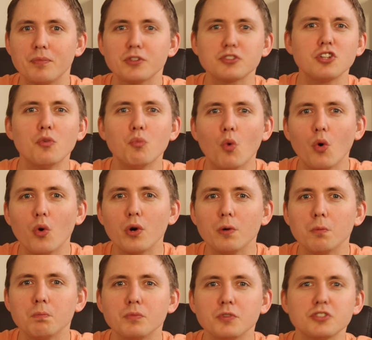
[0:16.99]
There's no
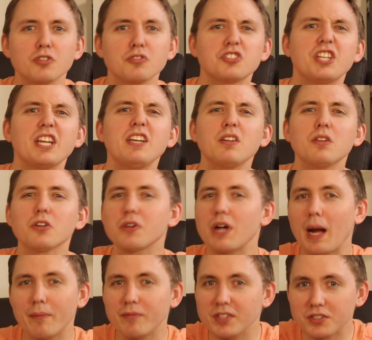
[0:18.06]
war, there's no singular
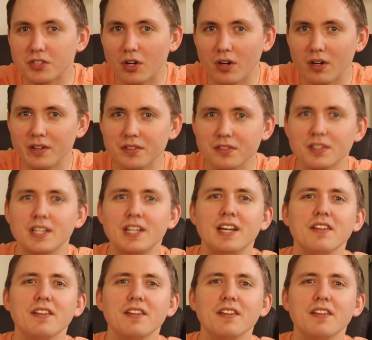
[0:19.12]
obvious cause.